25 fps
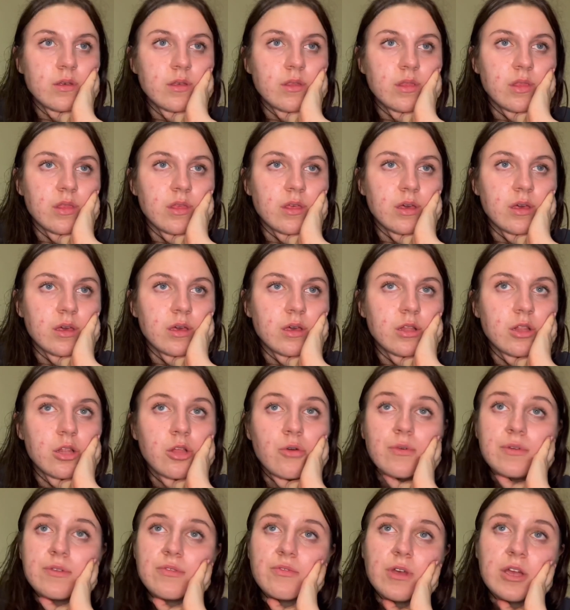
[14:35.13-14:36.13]
The
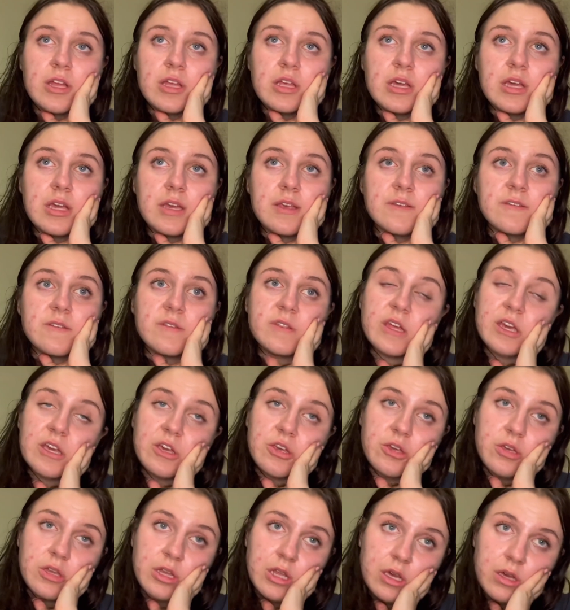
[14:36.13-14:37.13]
lowest rating is Thank
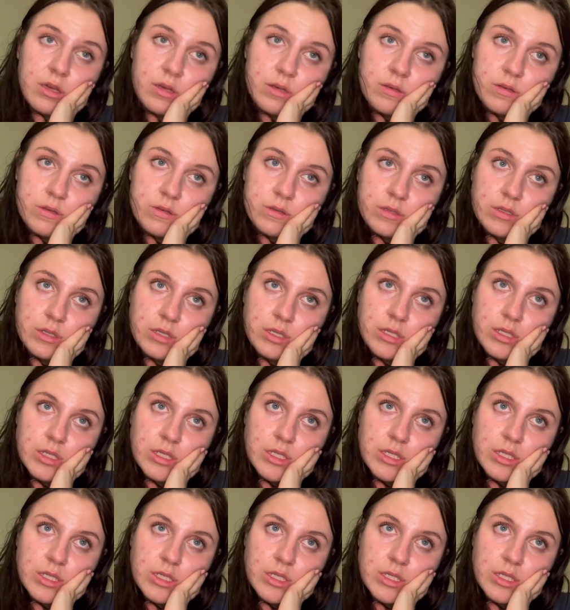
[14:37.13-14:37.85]
You Next.